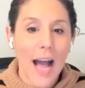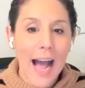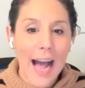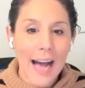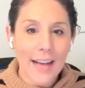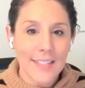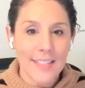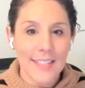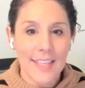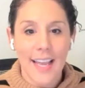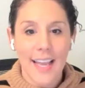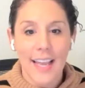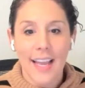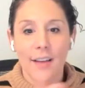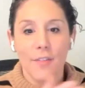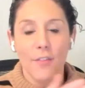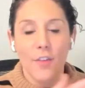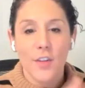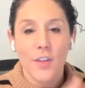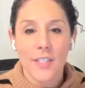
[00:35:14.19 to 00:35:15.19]

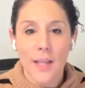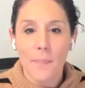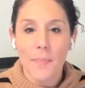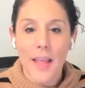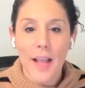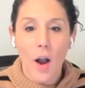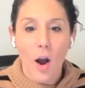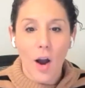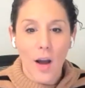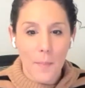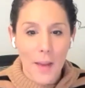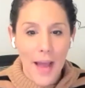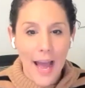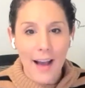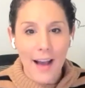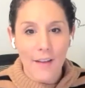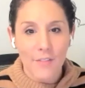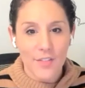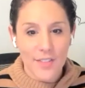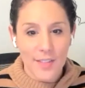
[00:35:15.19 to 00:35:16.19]
asking for something on
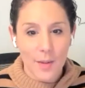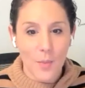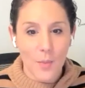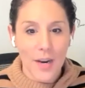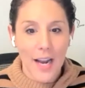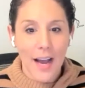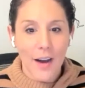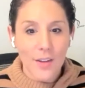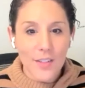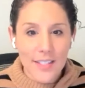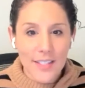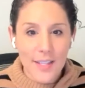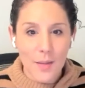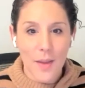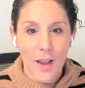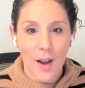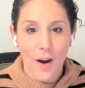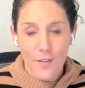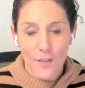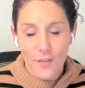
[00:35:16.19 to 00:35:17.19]
behalf of someone else than
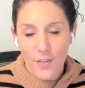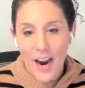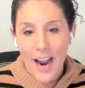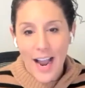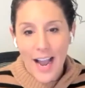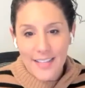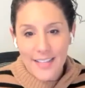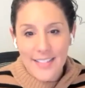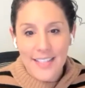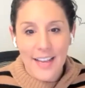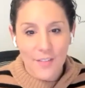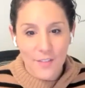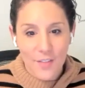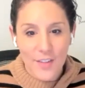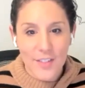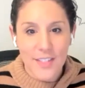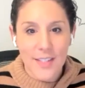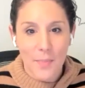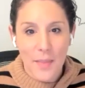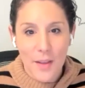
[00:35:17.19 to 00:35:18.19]
we are for asking
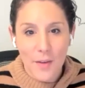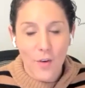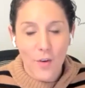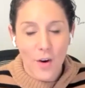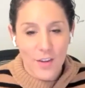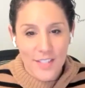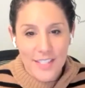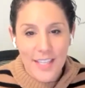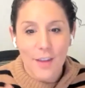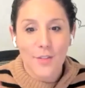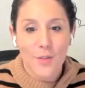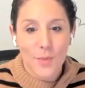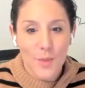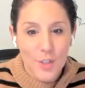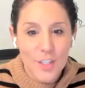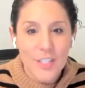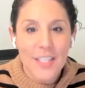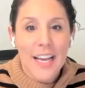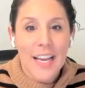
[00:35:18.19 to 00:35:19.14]
for something for ourselves, which is